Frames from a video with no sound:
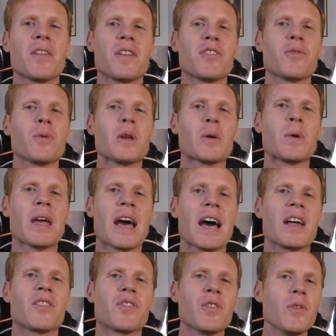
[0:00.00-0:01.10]
This week we
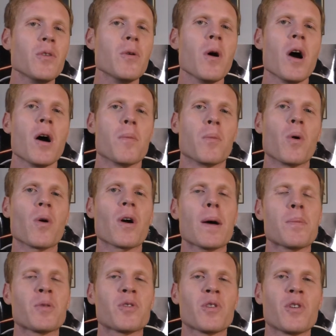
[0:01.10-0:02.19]
had two more
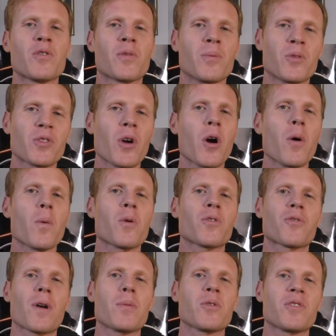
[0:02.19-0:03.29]
episodes from Star
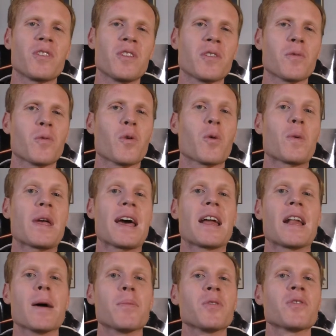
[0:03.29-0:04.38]
Wars Rebels Season 4. We
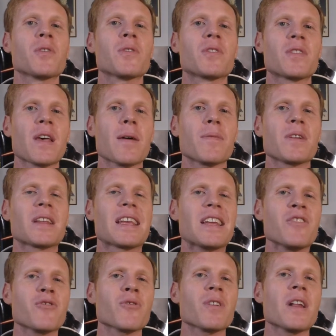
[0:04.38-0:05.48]
had Episode 7,
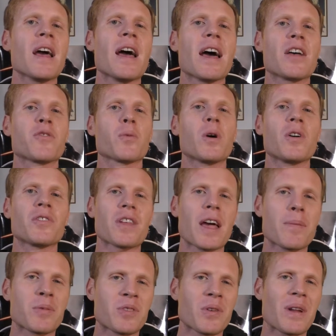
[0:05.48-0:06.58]
Kindred, as well as
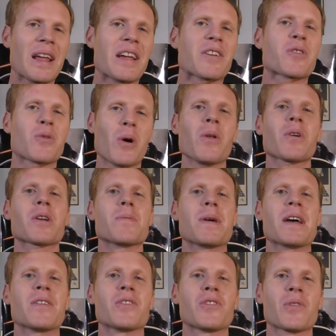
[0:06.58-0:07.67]
Episode 8, Crawler
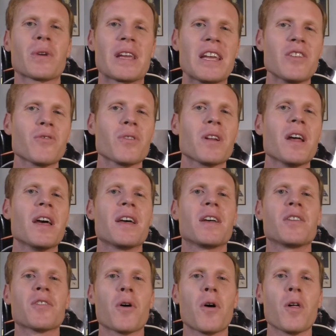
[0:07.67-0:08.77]
Commander. So Kindred
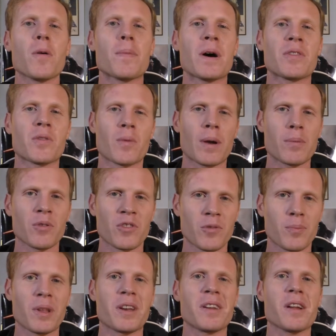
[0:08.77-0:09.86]
is all about the Rebels
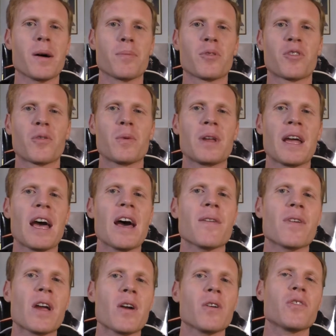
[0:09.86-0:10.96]
splitting up. So we
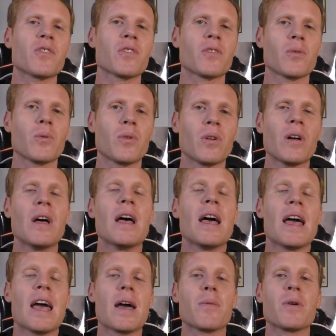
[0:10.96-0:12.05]
have Hera and Sedula,
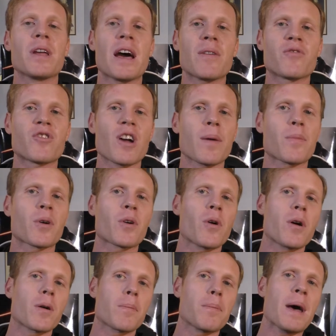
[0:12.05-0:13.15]
and we have Chopper
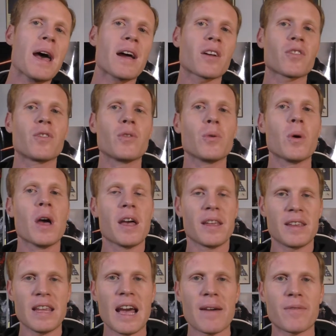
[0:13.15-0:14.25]
going back to
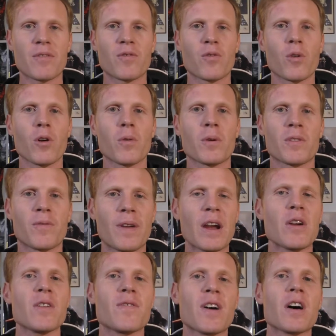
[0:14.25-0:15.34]
Yavin 4 with
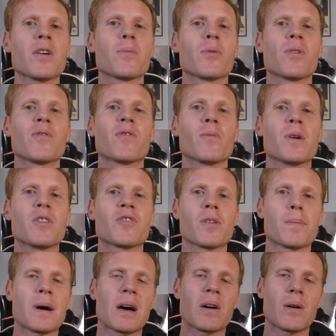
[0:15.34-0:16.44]
very valuable information
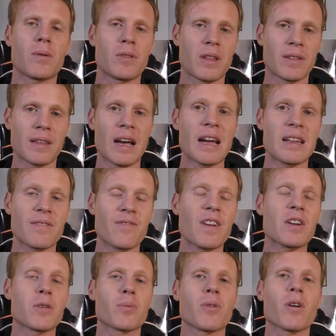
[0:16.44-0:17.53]
about the TIE
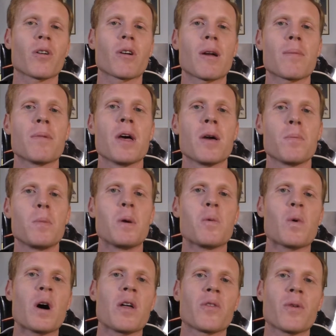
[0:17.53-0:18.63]
Defender program.
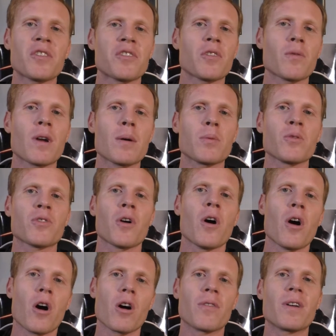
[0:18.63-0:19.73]
Meanwhile, the rest of the Rebels
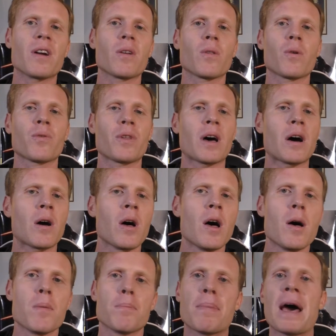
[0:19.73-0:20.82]
are there in Lothal
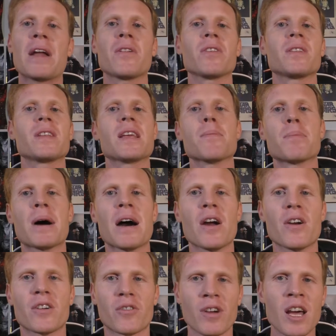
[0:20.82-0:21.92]
battling the
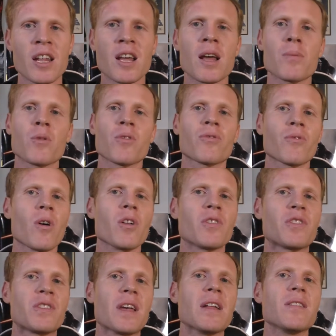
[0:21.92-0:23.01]
Empire, and Grand Admiral Thrawn
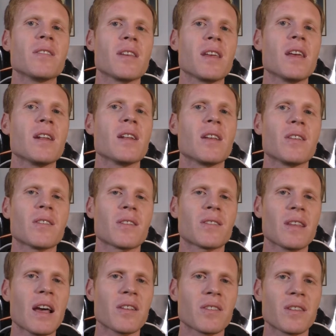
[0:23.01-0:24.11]
sends in his
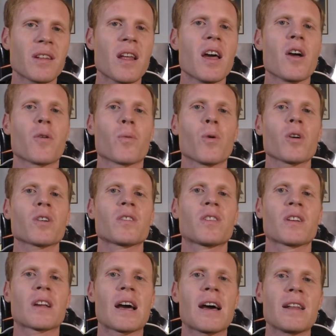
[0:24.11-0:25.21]
assassin, Rukh,
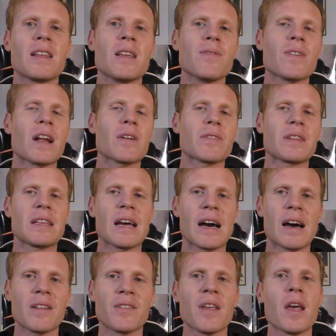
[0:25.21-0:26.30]
to kind of even out the
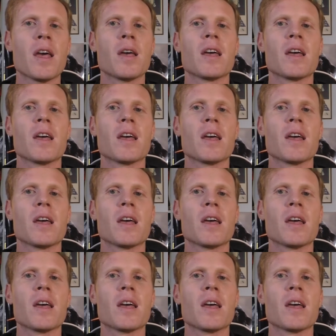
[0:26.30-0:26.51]
odds.